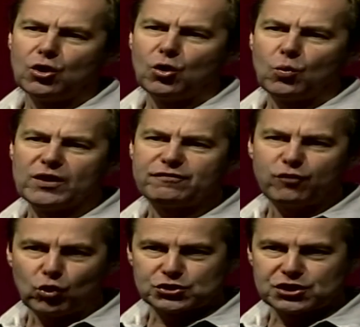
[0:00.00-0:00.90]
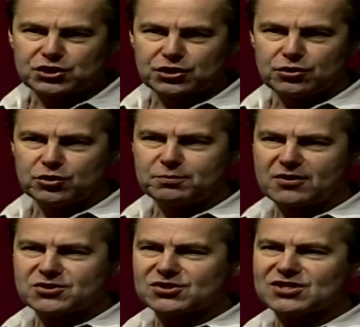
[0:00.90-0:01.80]
with fortitude.
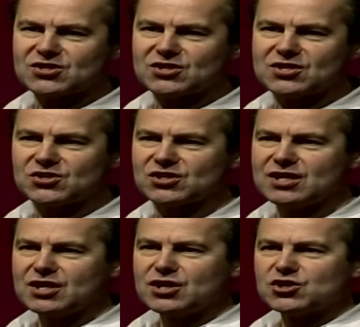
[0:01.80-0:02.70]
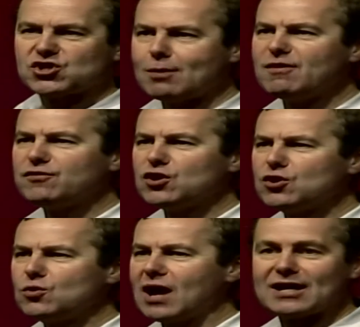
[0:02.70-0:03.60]
Brothers and sisters, some of
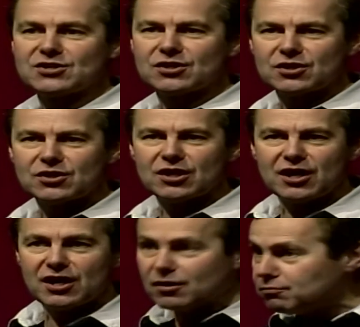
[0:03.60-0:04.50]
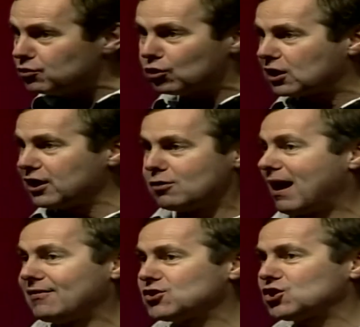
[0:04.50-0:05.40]
you, and you're clear
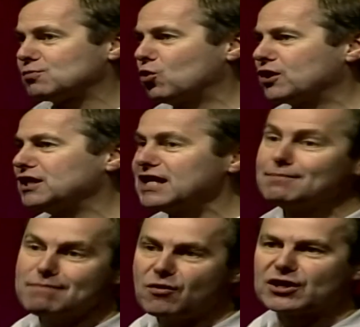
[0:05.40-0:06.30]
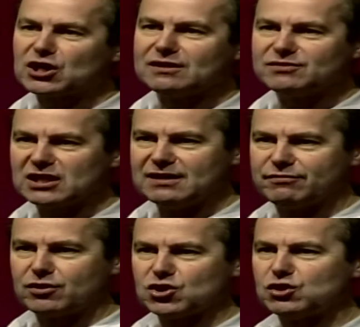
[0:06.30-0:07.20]
about this morning, need a miracle of
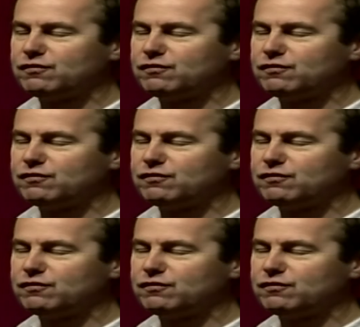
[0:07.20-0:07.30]
deliverance.